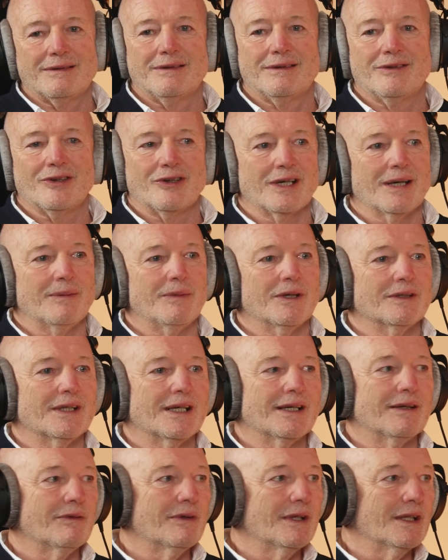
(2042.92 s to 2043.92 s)
don't get me on
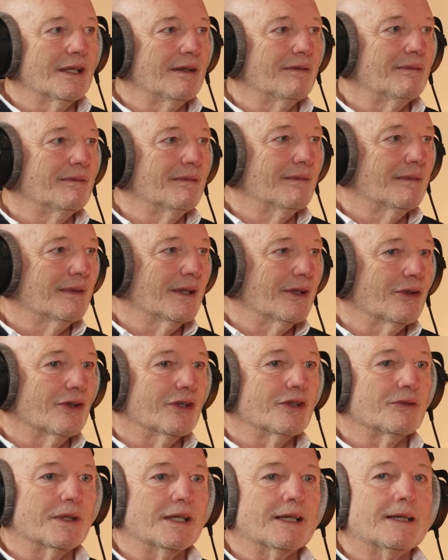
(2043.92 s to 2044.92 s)
that. It really
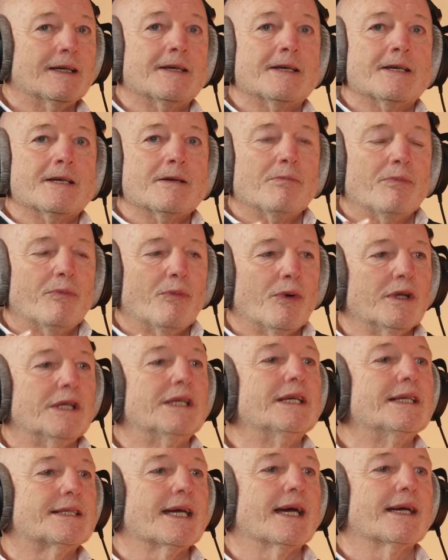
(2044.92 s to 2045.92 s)
annoys me. But we
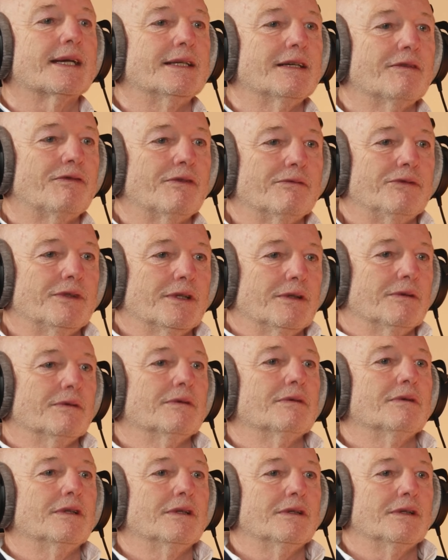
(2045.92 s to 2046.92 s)
did take a different view
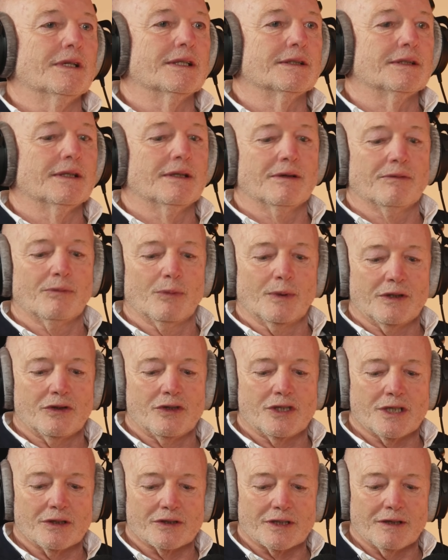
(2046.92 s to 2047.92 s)
with
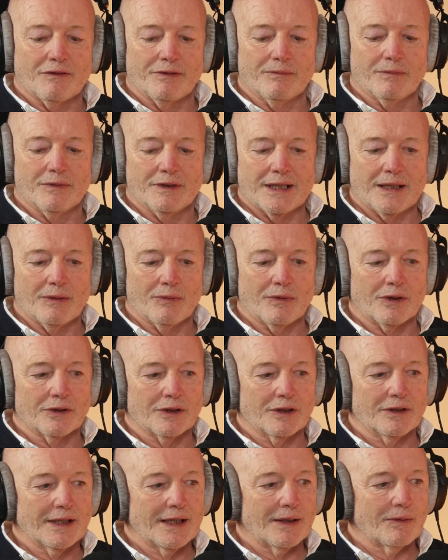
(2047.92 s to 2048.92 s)
Chelsea from day
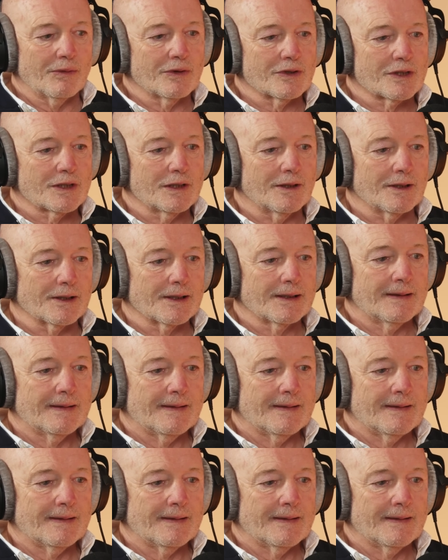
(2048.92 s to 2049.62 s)
one, and that was, look,